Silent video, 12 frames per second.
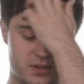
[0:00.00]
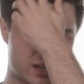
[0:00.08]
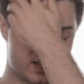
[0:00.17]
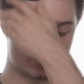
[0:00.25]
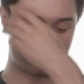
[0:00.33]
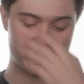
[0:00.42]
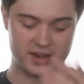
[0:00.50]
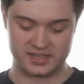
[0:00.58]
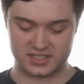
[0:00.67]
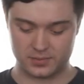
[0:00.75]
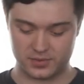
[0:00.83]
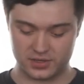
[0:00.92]
Because we got a
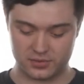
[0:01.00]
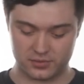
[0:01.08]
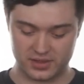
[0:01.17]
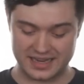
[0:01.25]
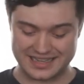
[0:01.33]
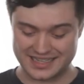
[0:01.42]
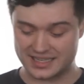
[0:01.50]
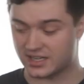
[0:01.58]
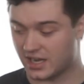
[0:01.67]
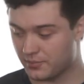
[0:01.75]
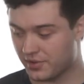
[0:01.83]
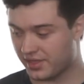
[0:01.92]
CPU that didn't
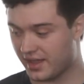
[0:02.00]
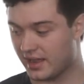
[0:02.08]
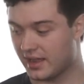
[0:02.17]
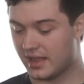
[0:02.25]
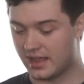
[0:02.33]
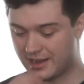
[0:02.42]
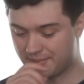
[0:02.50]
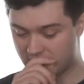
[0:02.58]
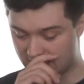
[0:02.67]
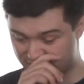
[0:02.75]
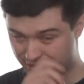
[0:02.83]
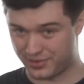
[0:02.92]
come with that, and
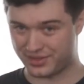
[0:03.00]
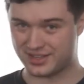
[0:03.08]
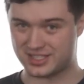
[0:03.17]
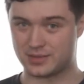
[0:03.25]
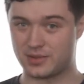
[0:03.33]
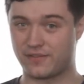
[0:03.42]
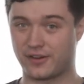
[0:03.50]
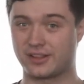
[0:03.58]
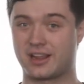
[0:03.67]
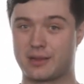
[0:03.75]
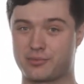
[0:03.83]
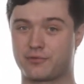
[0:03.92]
because we want this to be fairly
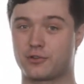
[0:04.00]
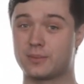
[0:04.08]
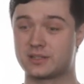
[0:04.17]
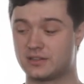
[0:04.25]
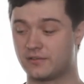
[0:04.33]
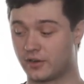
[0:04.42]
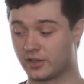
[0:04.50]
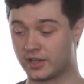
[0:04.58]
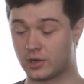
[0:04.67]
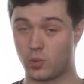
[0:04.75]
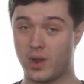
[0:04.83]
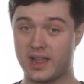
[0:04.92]
high performance and fairly
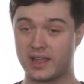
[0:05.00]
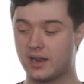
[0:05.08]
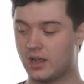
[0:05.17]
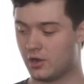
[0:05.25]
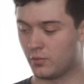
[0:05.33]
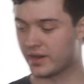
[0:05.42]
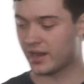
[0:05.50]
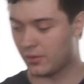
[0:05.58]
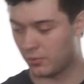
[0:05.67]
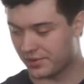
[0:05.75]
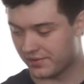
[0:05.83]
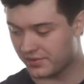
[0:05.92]
quiet, we got
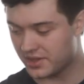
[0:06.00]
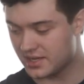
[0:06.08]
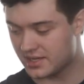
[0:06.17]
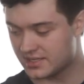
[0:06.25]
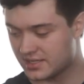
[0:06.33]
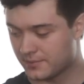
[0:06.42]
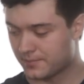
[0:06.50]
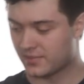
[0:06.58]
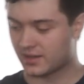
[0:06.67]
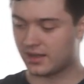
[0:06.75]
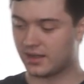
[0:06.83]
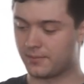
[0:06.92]
one of these
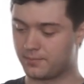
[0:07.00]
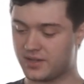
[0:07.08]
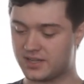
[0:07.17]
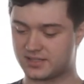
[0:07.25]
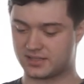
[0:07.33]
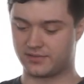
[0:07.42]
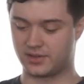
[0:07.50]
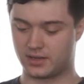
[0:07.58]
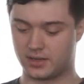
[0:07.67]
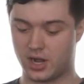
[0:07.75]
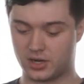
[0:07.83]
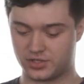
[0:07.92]
beasts of a
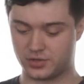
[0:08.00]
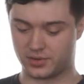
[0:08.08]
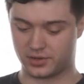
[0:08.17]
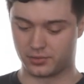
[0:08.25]
Noctua